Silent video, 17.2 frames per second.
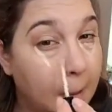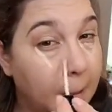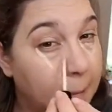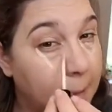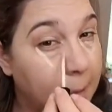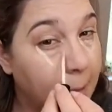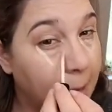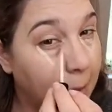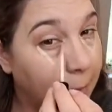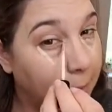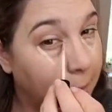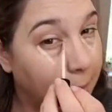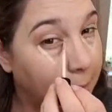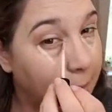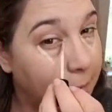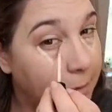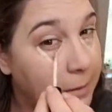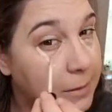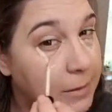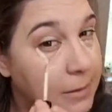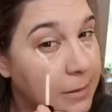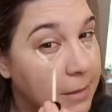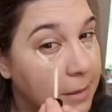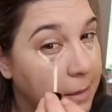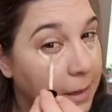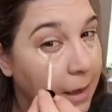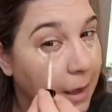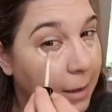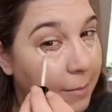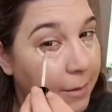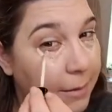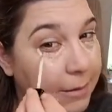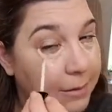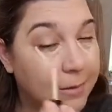that works. How
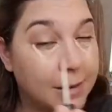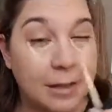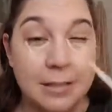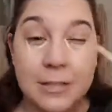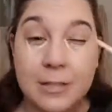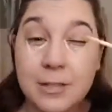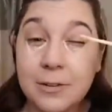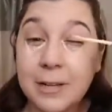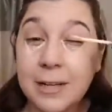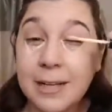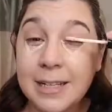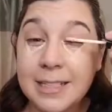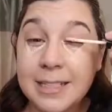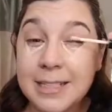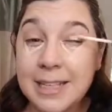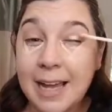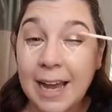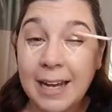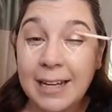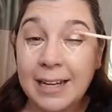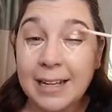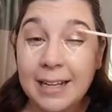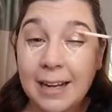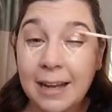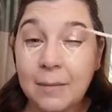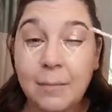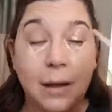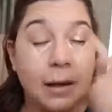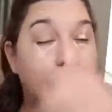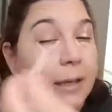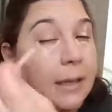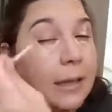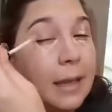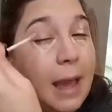about you guys? Do you get excited? I'm like,
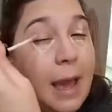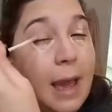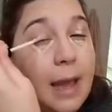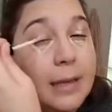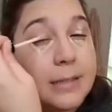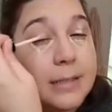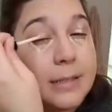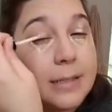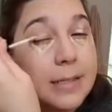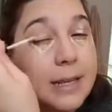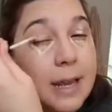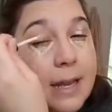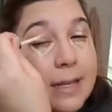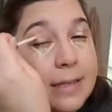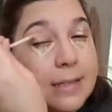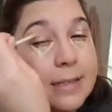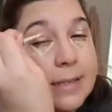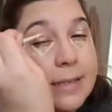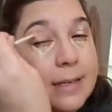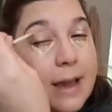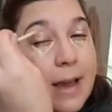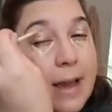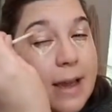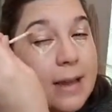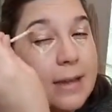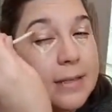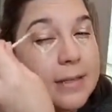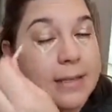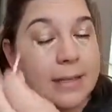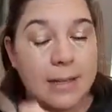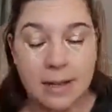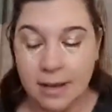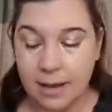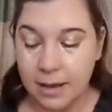yes, yes, yes.
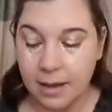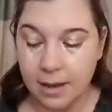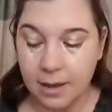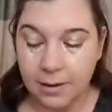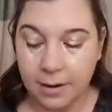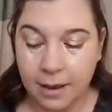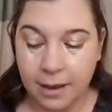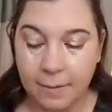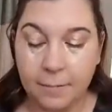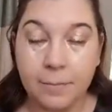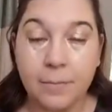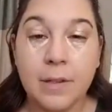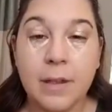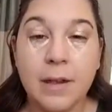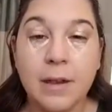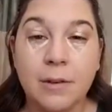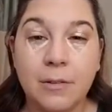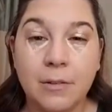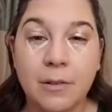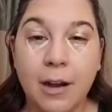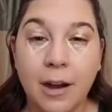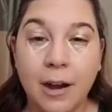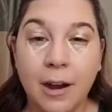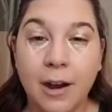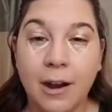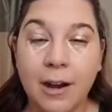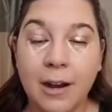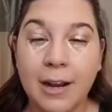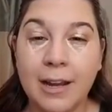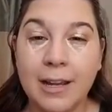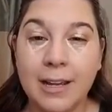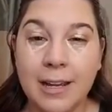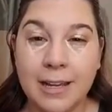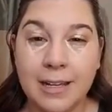Okay, got our
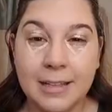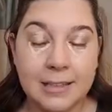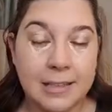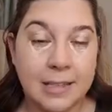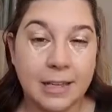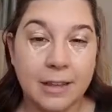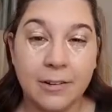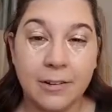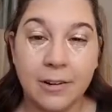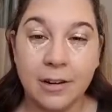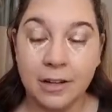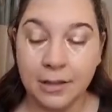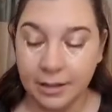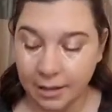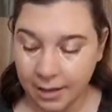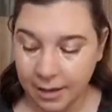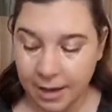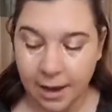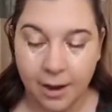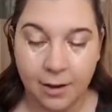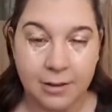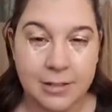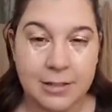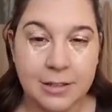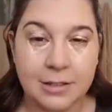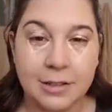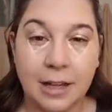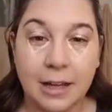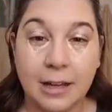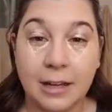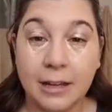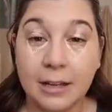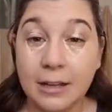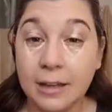concealer on. I always look like
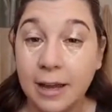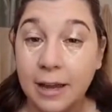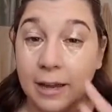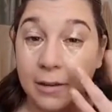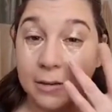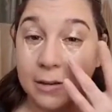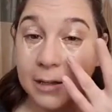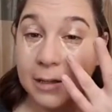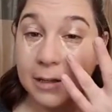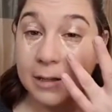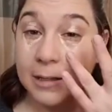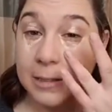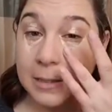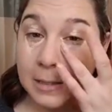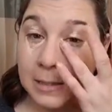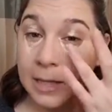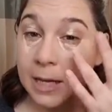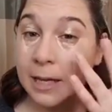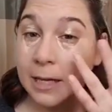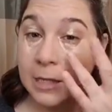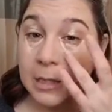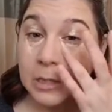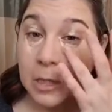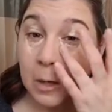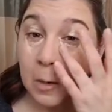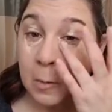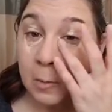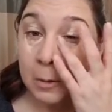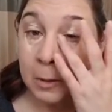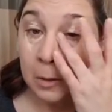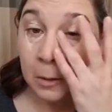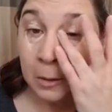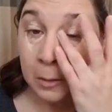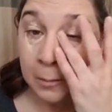a clown in this stage. Went
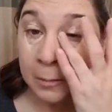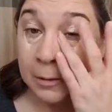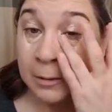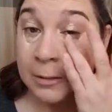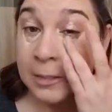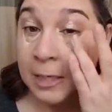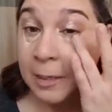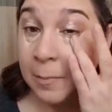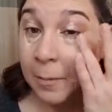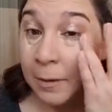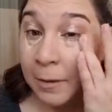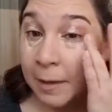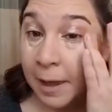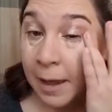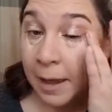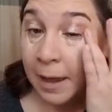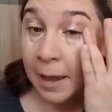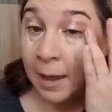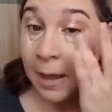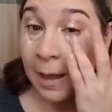a little bit deep on that.